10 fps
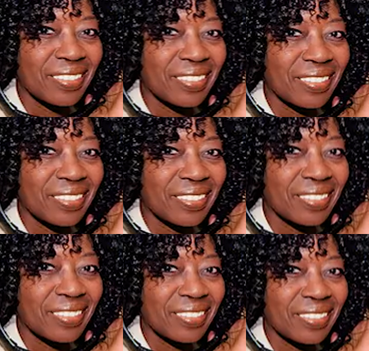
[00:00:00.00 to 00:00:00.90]

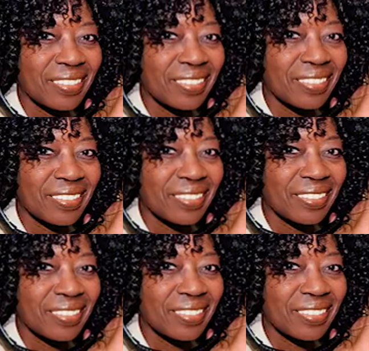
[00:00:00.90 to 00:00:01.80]

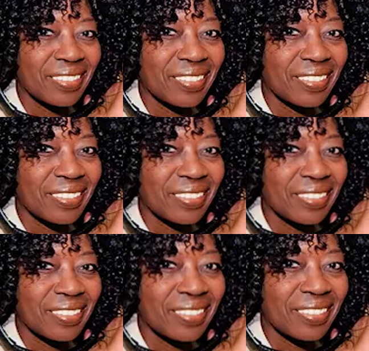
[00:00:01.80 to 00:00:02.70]

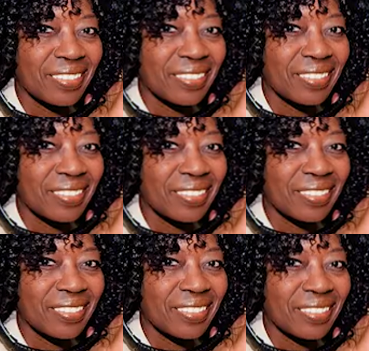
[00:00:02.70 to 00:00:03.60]

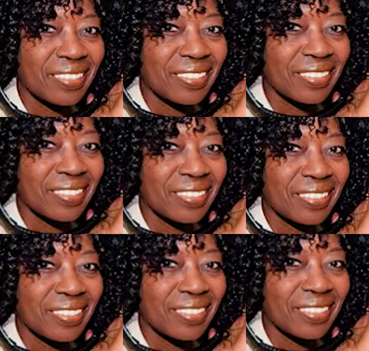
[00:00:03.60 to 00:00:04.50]

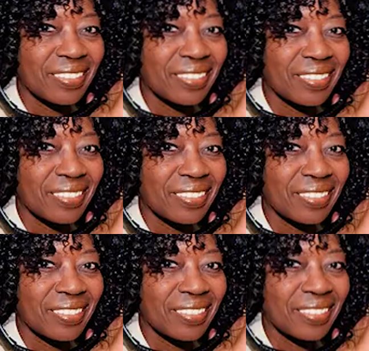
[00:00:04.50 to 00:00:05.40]

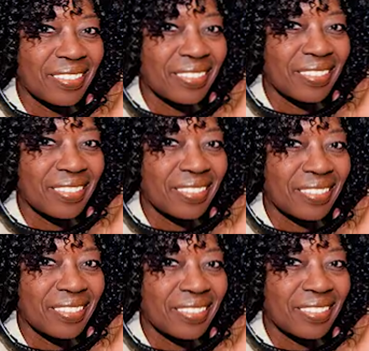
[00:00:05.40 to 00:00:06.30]

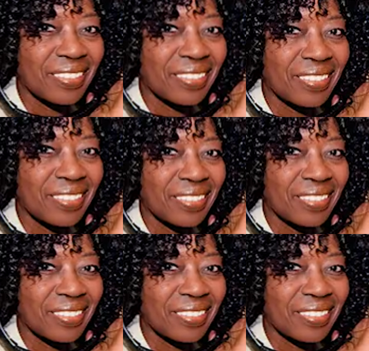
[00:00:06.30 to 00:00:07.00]
(not speaking)